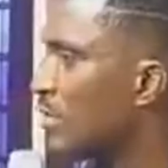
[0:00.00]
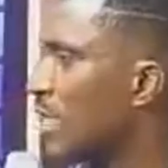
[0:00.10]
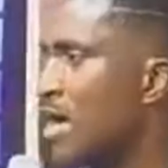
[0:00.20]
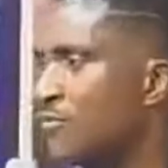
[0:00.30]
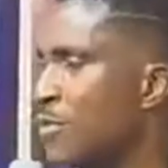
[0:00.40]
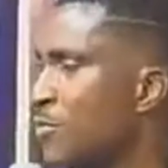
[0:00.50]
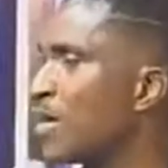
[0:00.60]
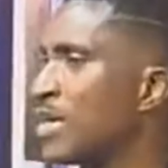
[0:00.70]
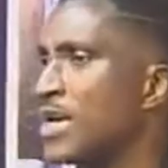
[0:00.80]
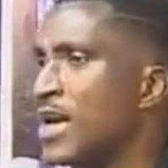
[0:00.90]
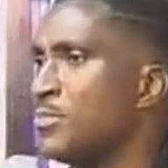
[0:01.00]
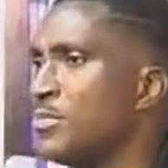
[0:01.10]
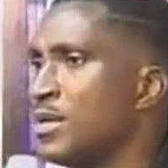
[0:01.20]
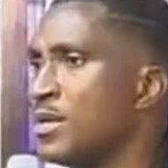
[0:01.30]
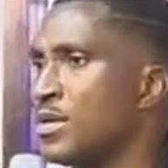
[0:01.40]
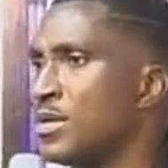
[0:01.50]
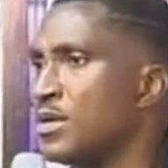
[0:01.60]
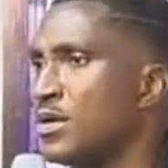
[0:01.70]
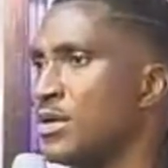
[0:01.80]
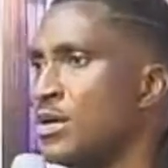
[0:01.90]
Everybody hear me.
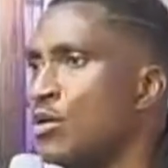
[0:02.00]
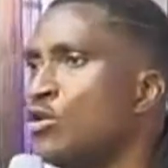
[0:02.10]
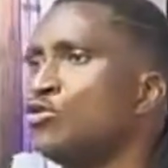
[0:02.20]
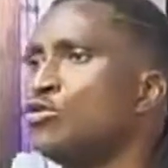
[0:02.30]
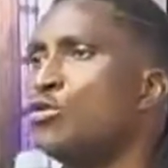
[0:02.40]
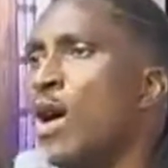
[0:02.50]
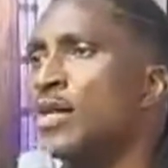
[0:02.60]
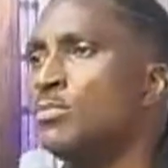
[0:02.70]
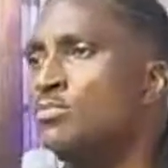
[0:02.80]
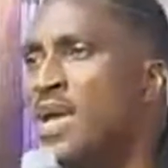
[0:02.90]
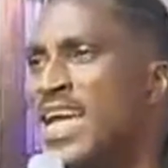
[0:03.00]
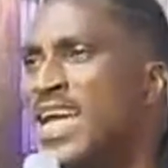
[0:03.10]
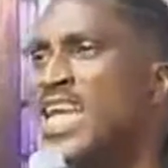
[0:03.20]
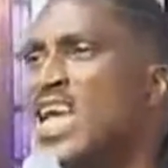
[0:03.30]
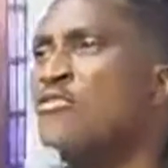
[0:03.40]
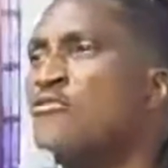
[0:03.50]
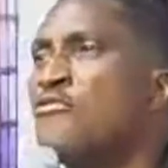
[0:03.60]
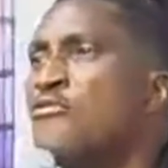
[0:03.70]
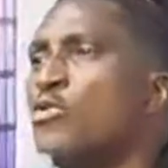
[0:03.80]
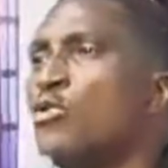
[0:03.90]
You are making a
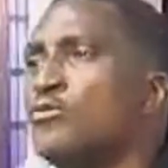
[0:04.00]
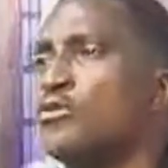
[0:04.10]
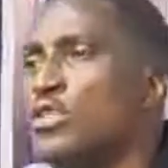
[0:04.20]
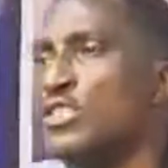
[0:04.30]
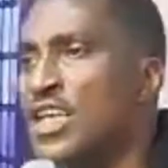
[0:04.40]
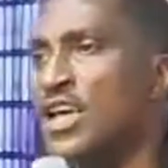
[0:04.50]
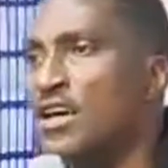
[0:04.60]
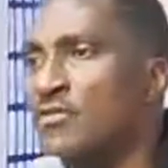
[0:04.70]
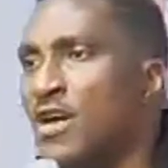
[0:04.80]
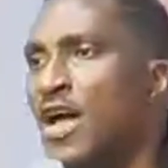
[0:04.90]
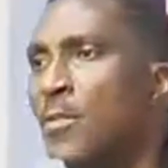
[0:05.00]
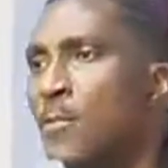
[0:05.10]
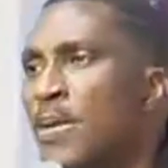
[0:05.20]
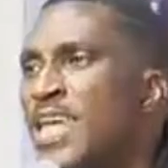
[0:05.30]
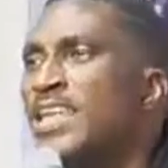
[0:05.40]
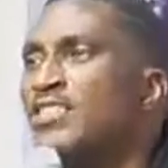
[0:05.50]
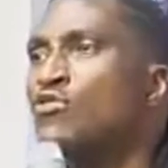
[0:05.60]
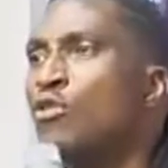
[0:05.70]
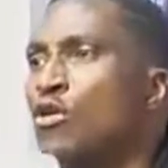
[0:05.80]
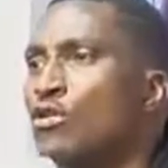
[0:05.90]
fool of yourself, being
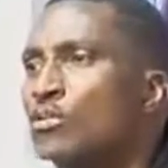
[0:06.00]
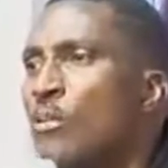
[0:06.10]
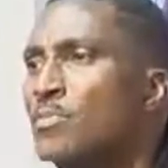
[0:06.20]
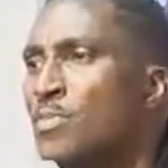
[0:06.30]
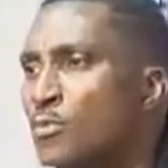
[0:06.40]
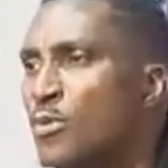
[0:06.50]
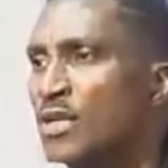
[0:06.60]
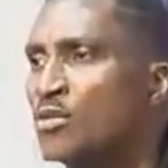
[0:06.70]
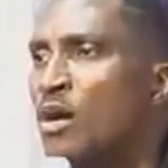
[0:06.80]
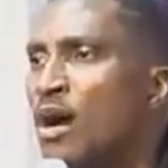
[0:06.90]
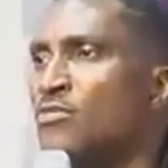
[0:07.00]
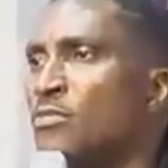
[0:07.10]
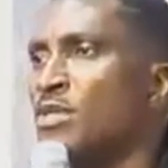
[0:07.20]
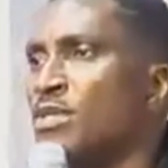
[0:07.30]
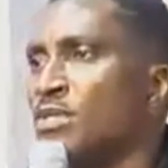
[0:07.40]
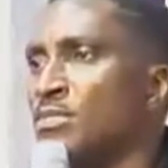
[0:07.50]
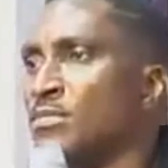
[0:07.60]
taught by people that don't have money.